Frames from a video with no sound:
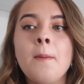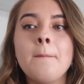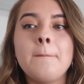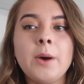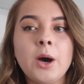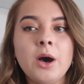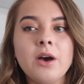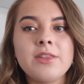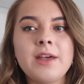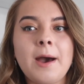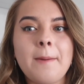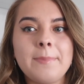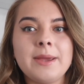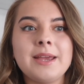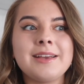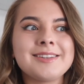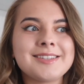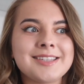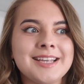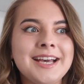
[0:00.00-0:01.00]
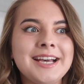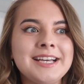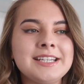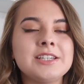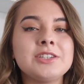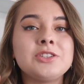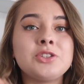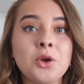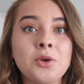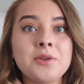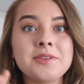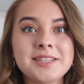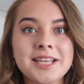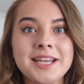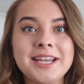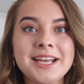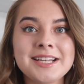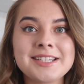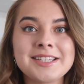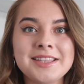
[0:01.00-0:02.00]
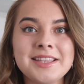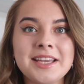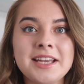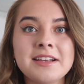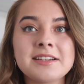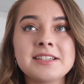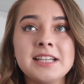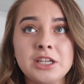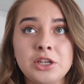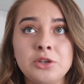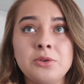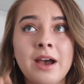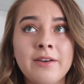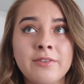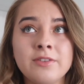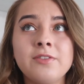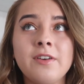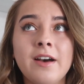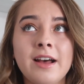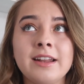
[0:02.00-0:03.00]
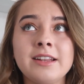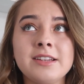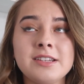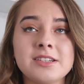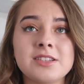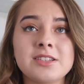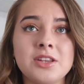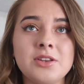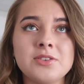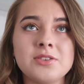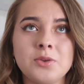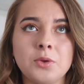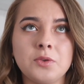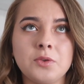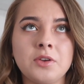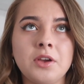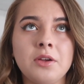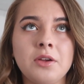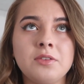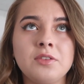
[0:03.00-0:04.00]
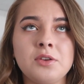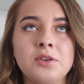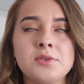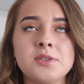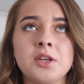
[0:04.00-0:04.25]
But that being said, don't say yes to things that you have a valid excuse not to go to.